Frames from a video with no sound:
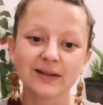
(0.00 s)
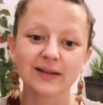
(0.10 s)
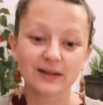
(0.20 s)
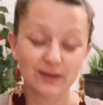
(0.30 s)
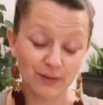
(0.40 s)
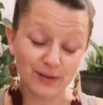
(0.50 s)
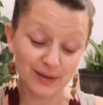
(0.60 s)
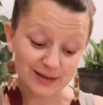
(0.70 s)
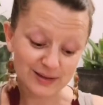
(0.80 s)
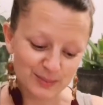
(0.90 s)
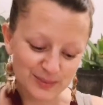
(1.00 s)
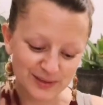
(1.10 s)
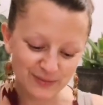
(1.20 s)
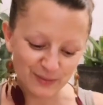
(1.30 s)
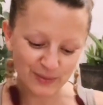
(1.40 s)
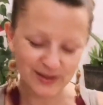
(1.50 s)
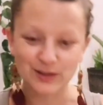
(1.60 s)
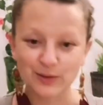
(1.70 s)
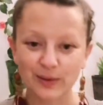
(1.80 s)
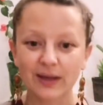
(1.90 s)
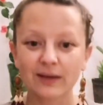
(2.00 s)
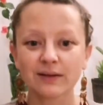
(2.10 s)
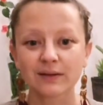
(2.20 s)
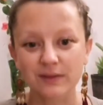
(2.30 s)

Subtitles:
3 things: observing what they're doing,